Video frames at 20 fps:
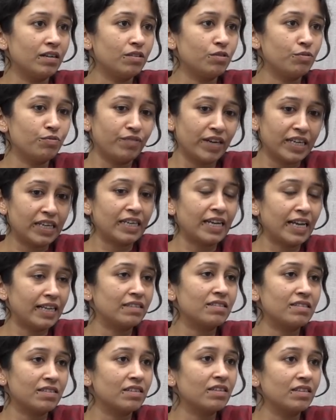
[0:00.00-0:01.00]
to fight
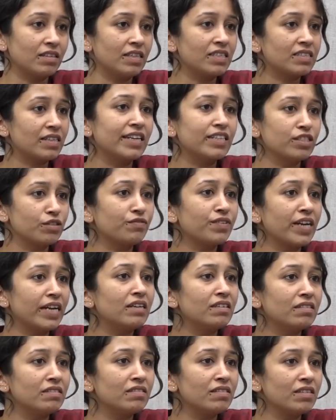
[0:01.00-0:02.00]
against these kinds of
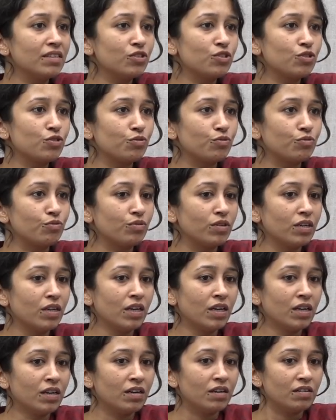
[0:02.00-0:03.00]
tendencies to
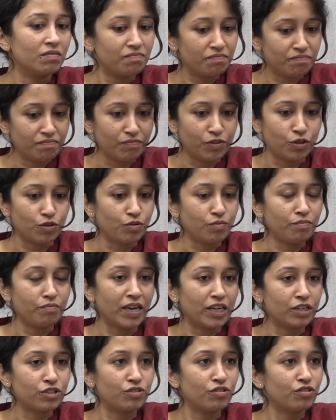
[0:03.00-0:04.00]
you know
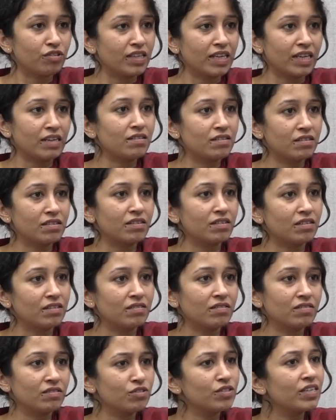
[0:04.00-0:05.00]
make sure that
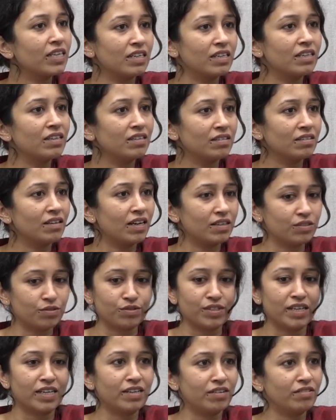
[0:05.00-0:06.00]
society our
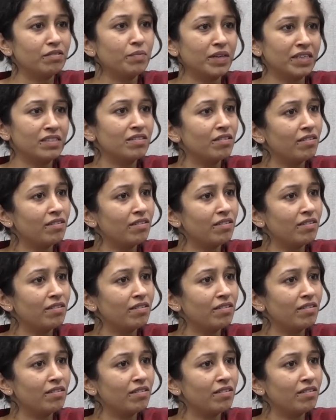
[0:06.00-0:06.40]
society remains